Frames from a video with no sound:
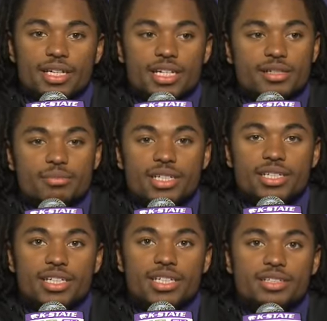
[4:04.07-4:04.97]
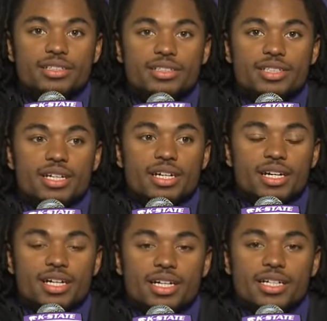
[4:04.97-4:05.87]
it's a big deal,
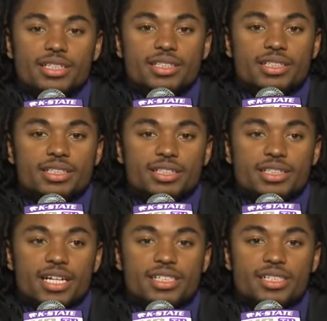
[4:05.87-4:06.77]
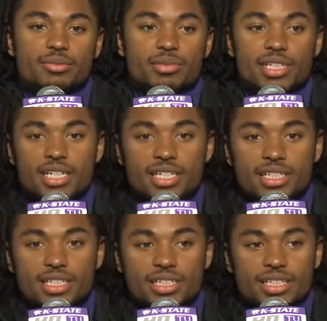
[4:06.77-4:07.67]
not just me,
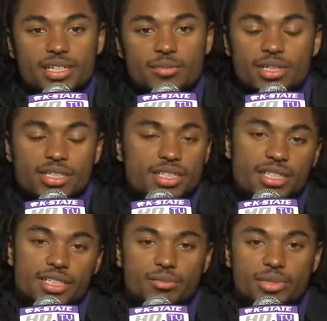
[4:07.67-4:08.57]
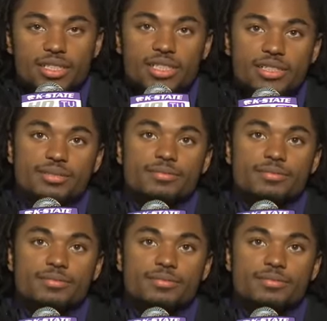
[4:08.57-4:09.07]
but to the community.